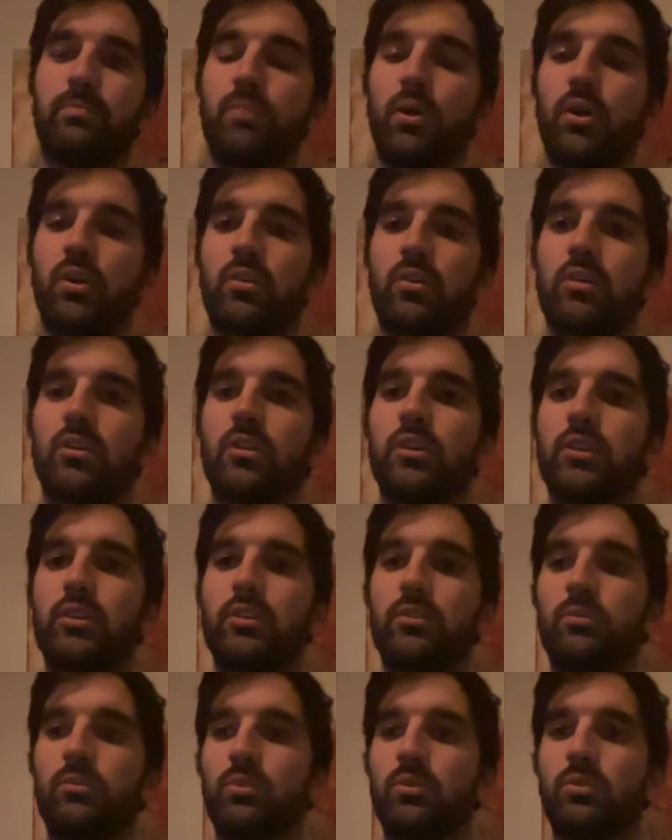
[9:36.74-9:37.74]
bar.
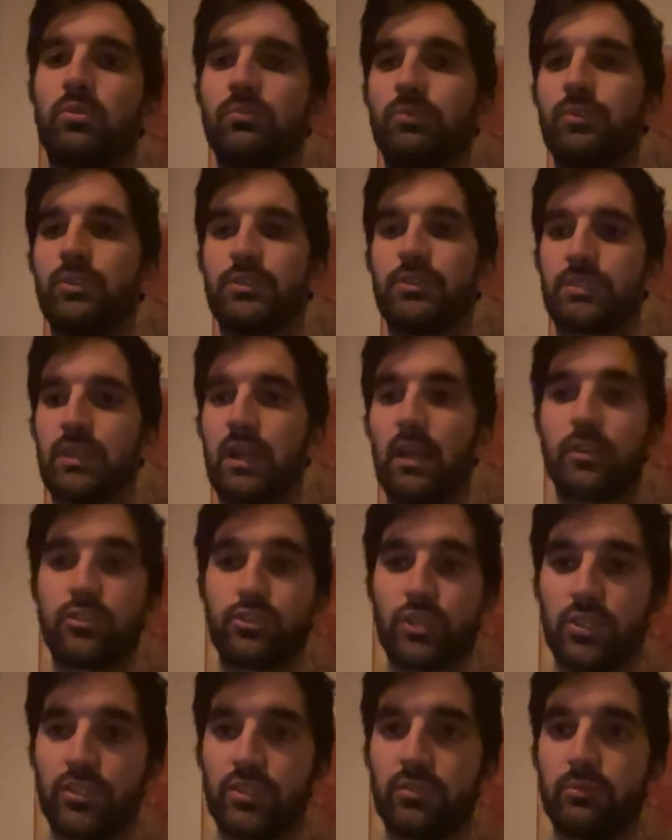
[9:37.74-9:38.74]
Well, it's not
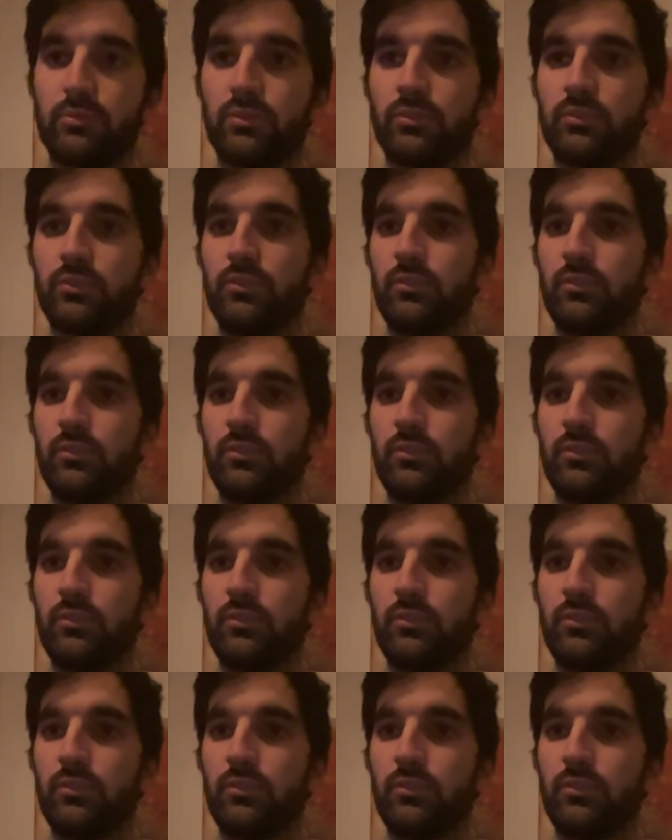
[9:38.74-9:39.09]
adjustable.